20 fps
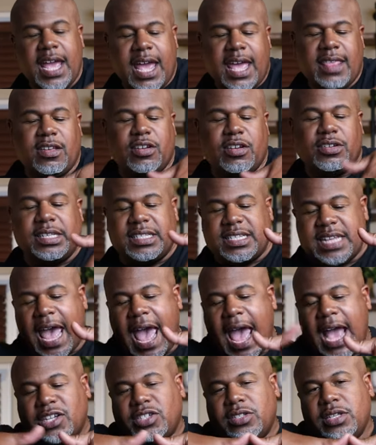And there's
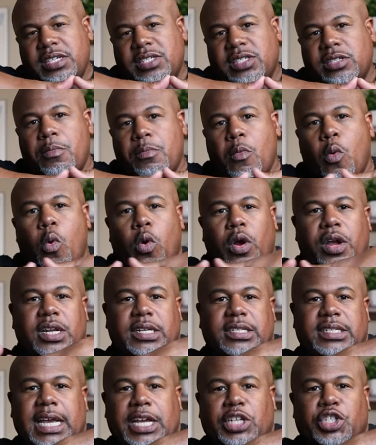actually some
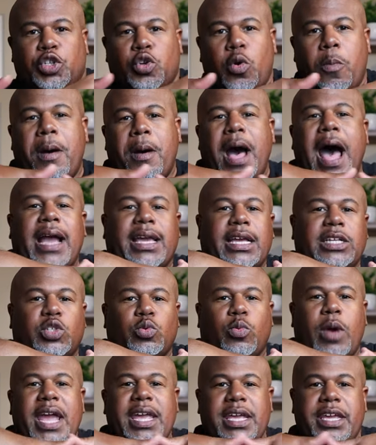organizational pockets
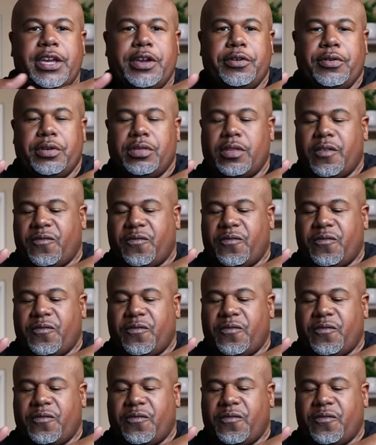right here in the